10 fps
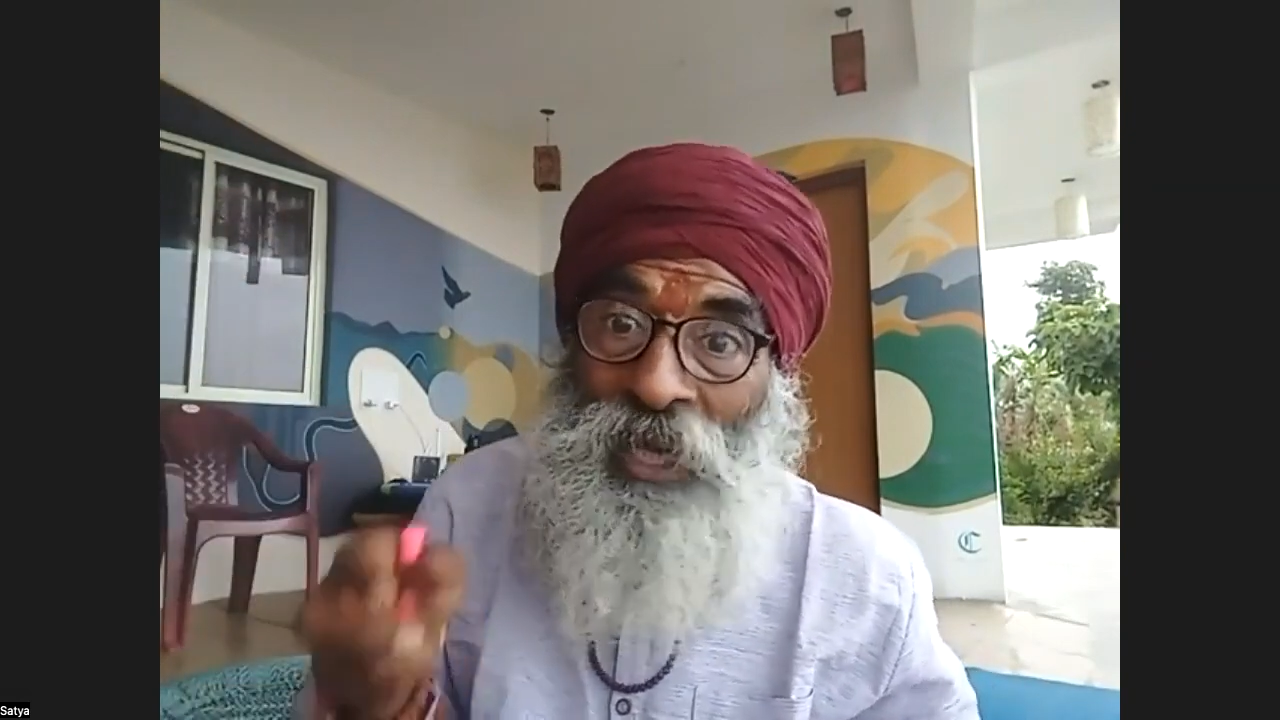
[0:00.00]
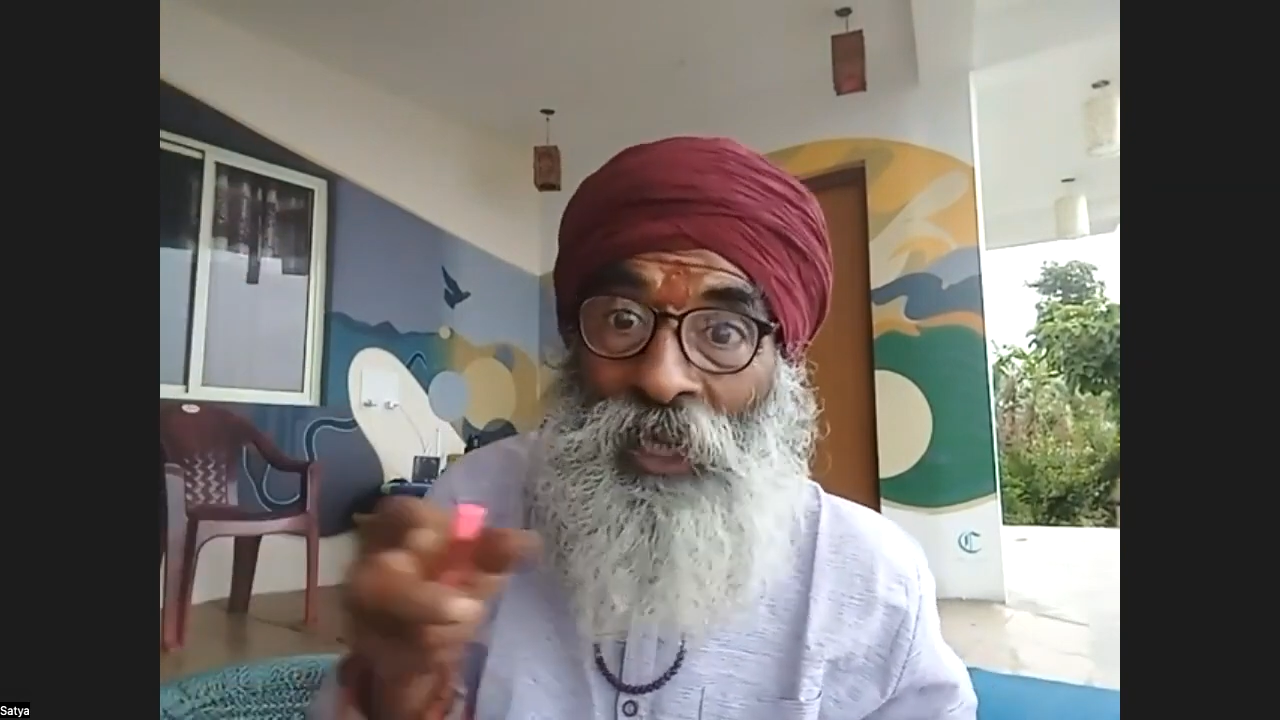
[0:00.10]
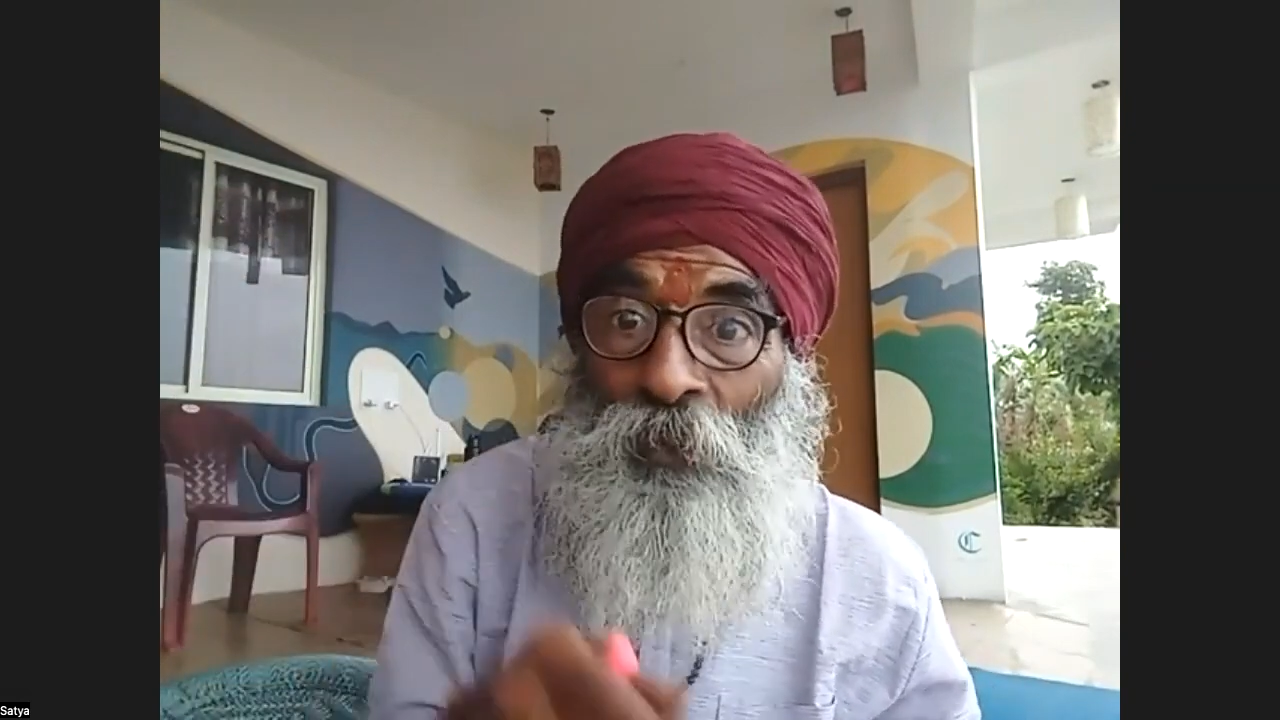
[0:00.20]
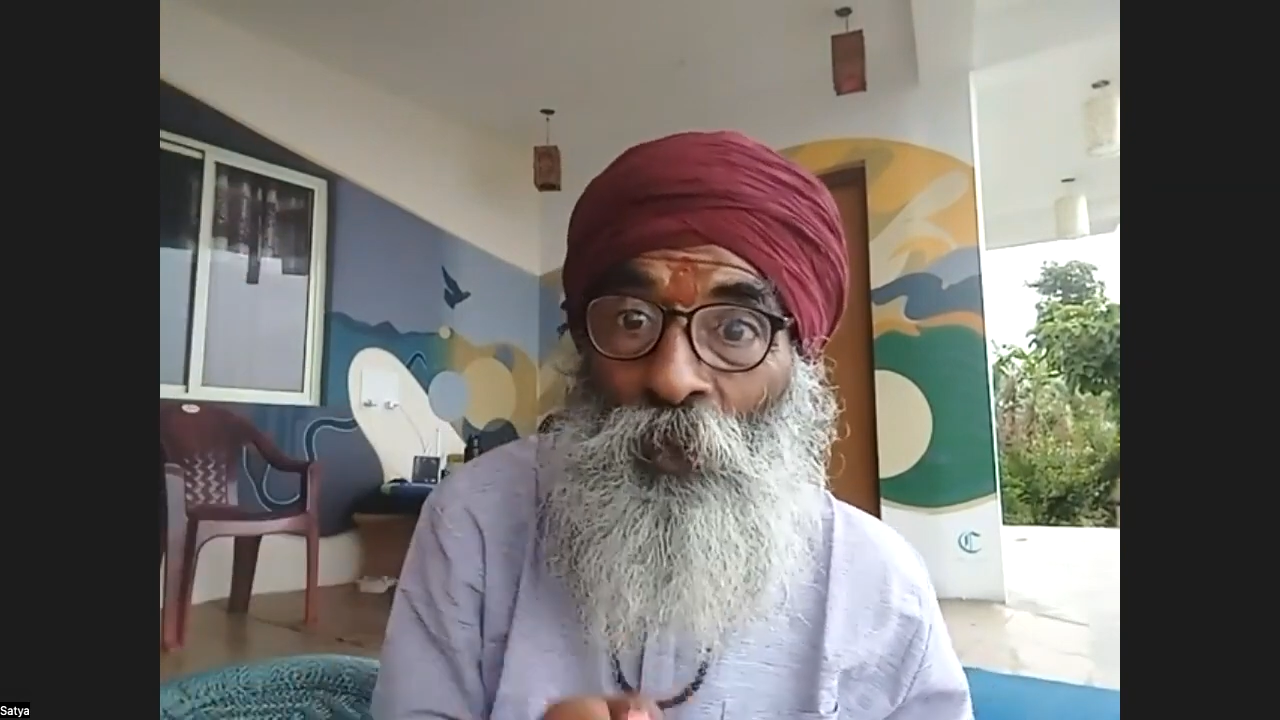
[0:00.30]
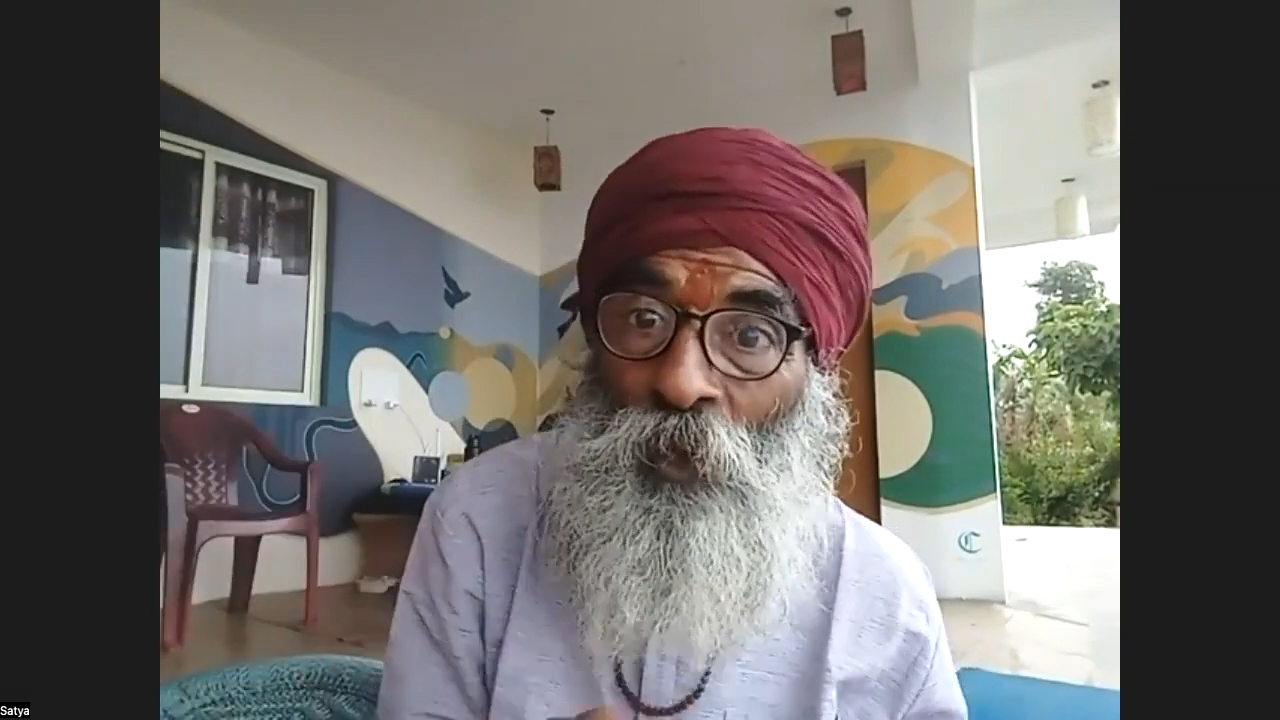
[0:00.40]

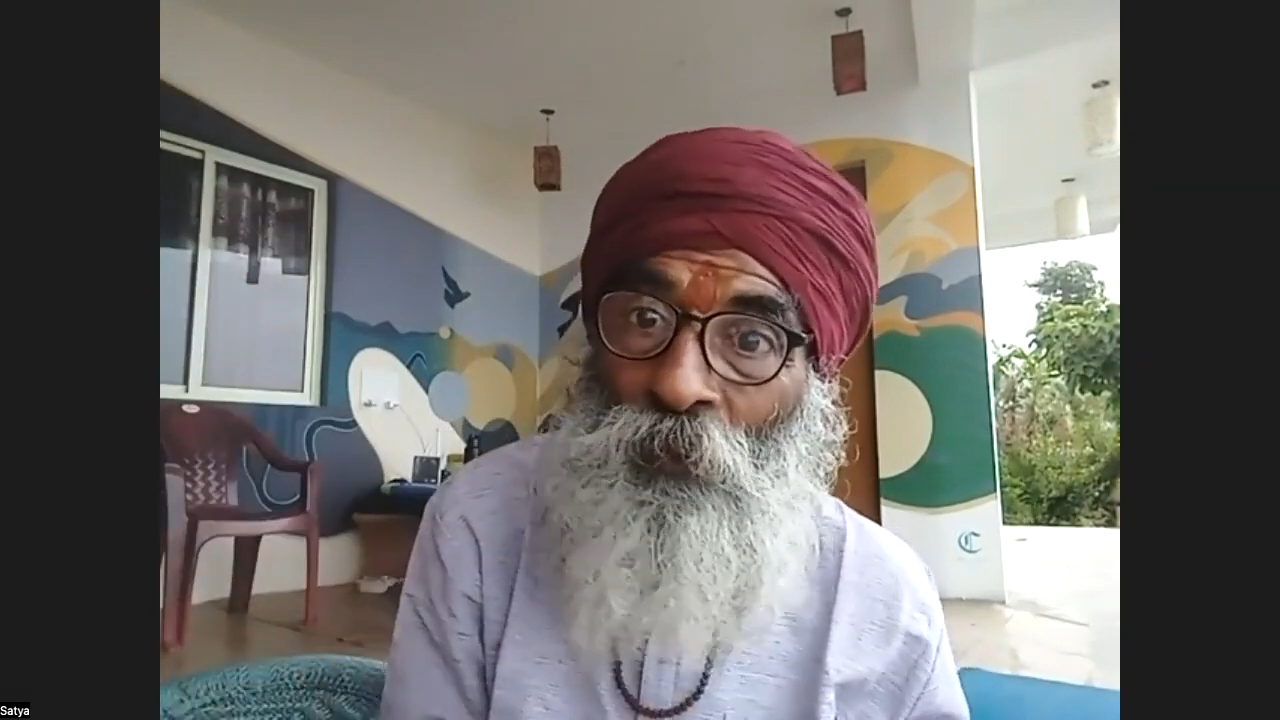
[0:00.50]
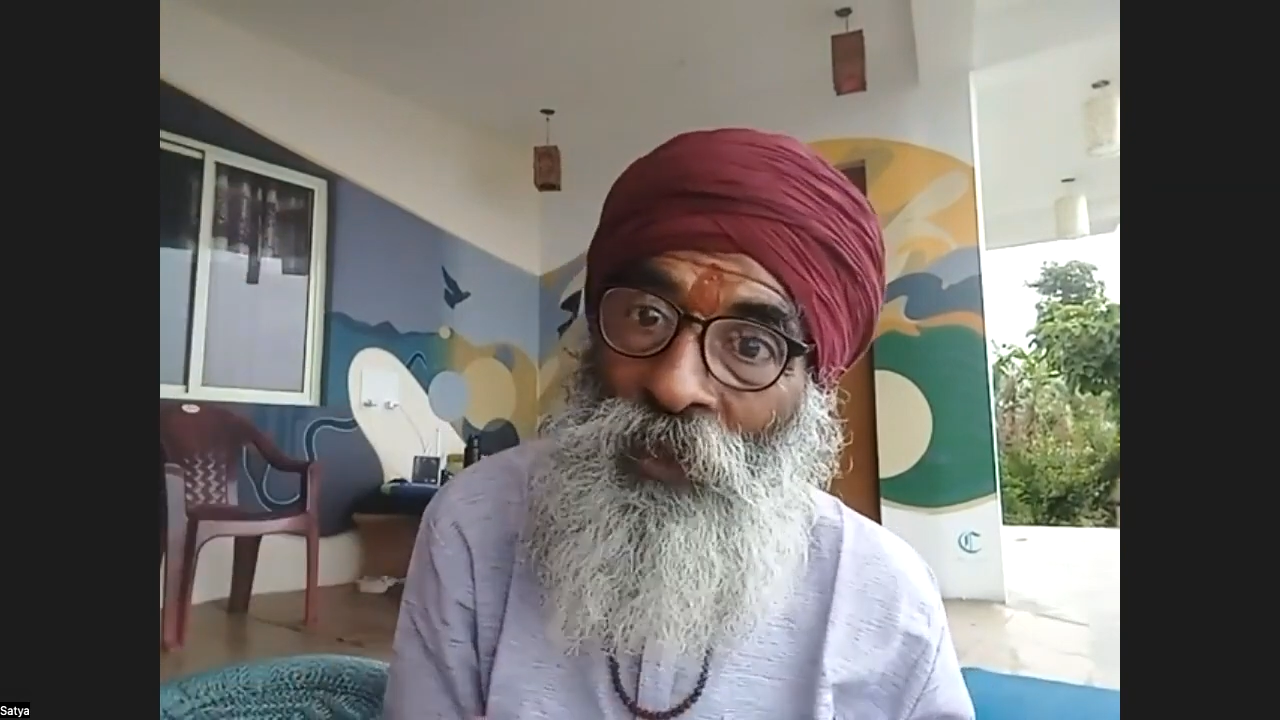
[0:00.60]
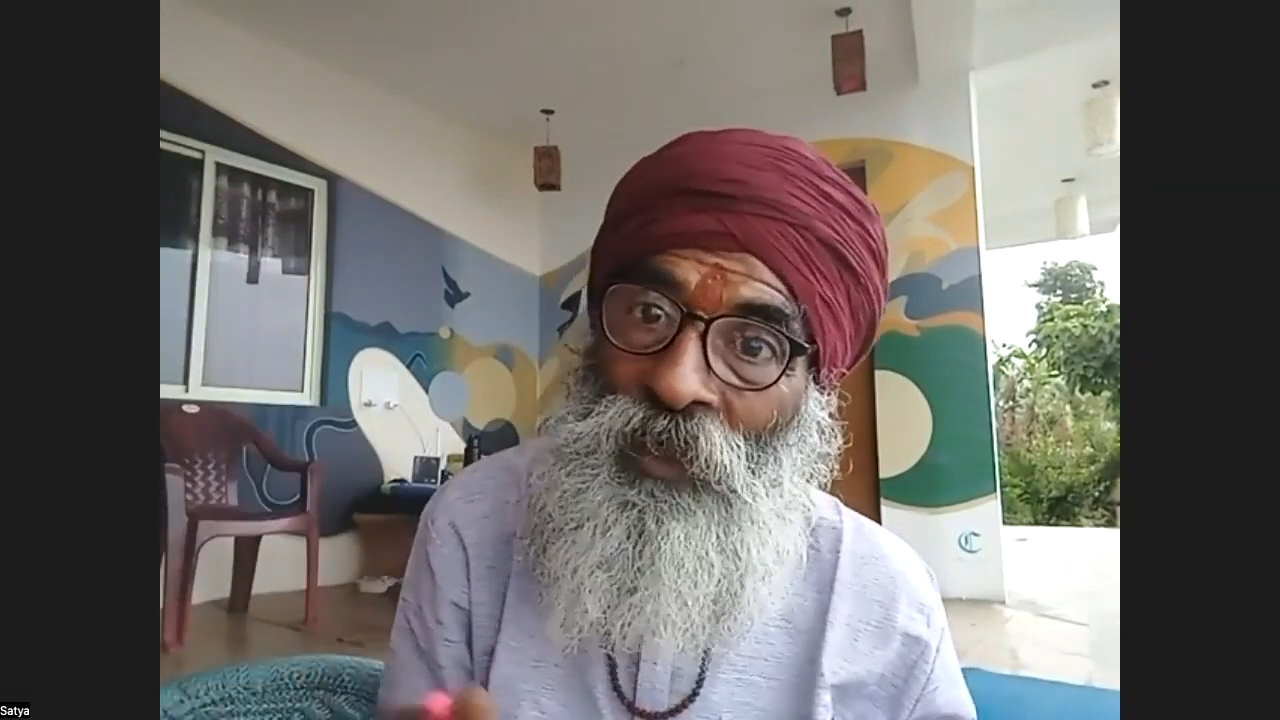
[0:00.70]
get more of